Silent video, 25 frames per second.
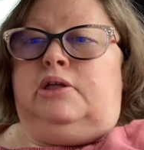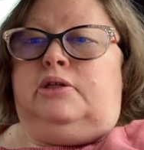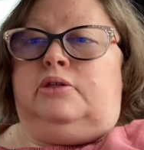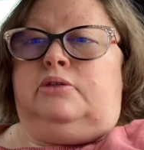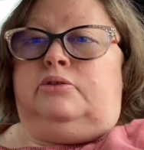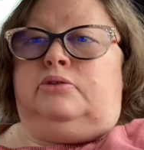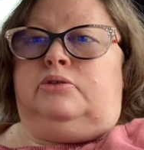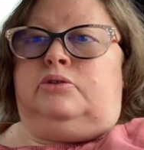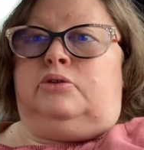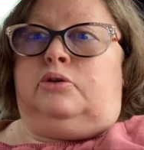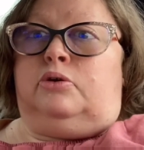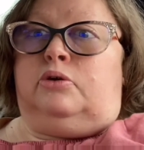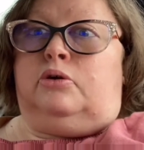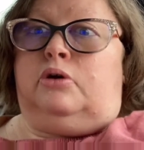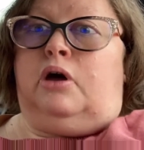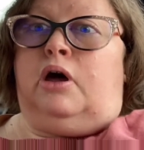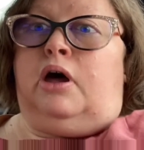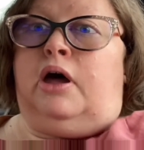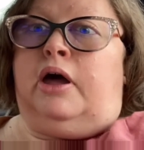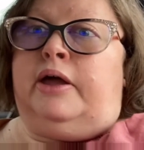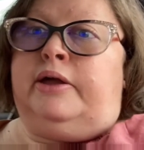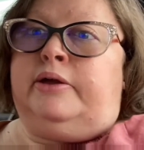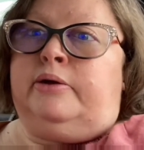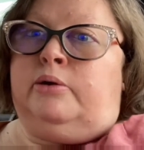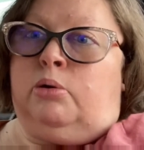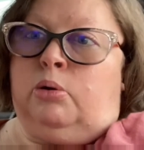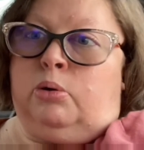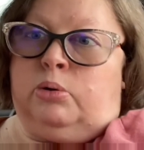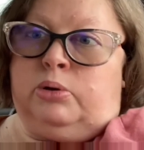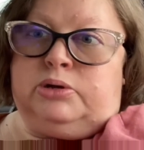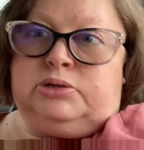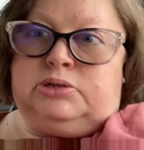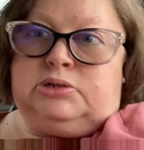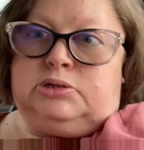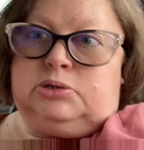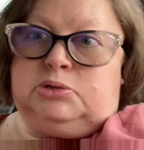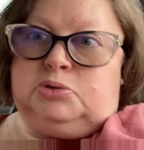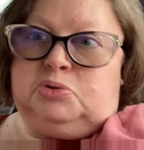So I'm going
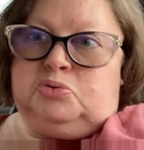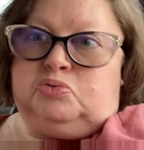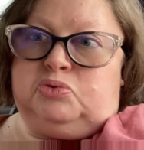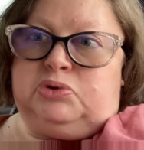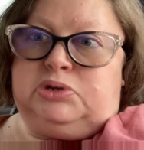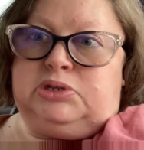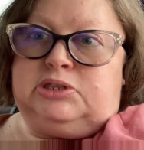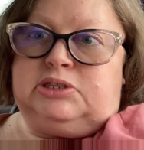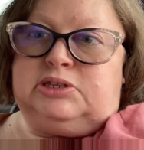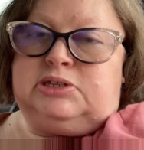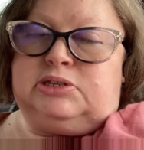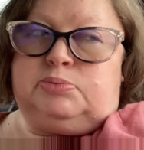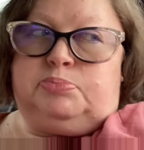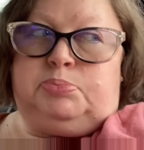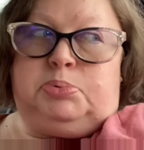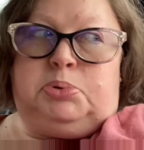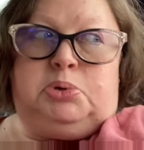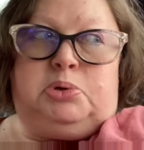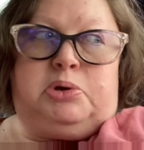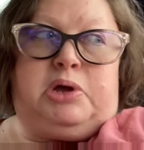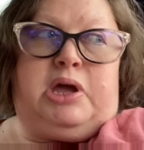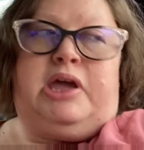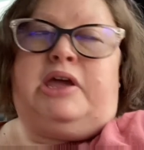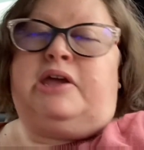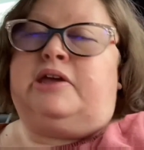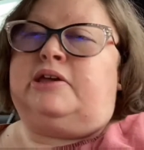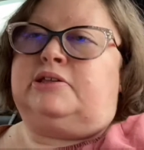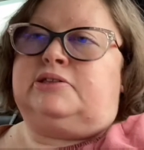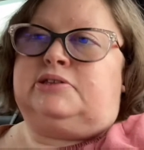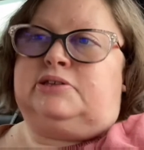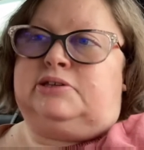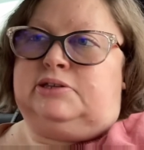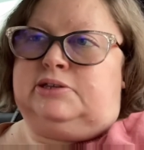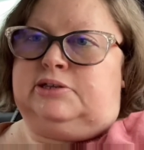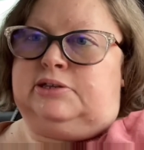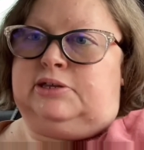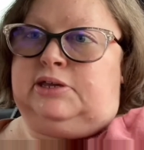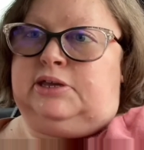to read this book and
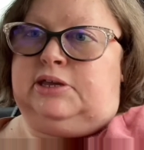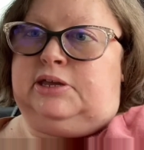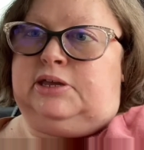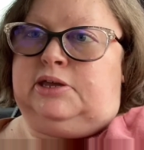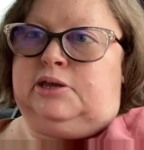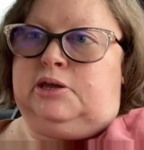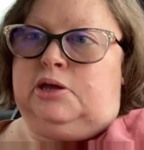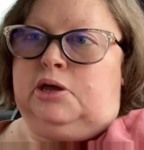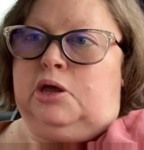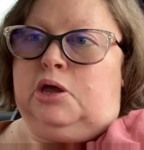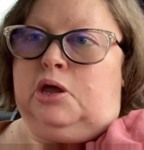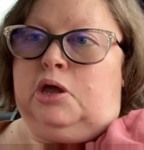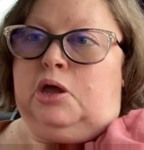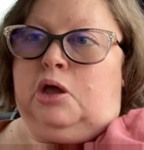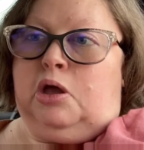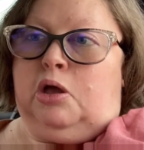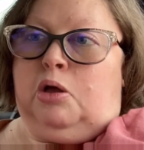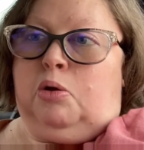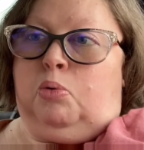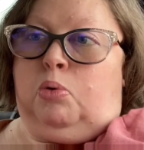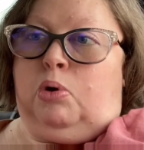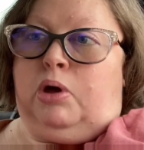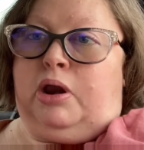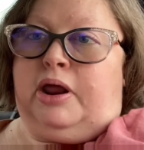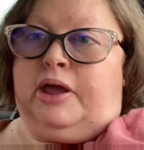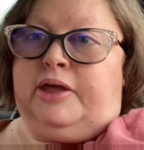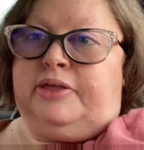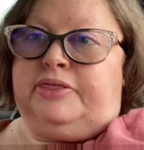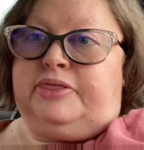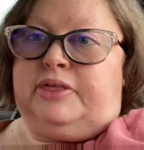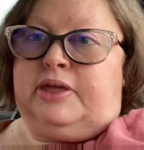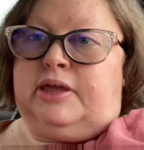see what I think,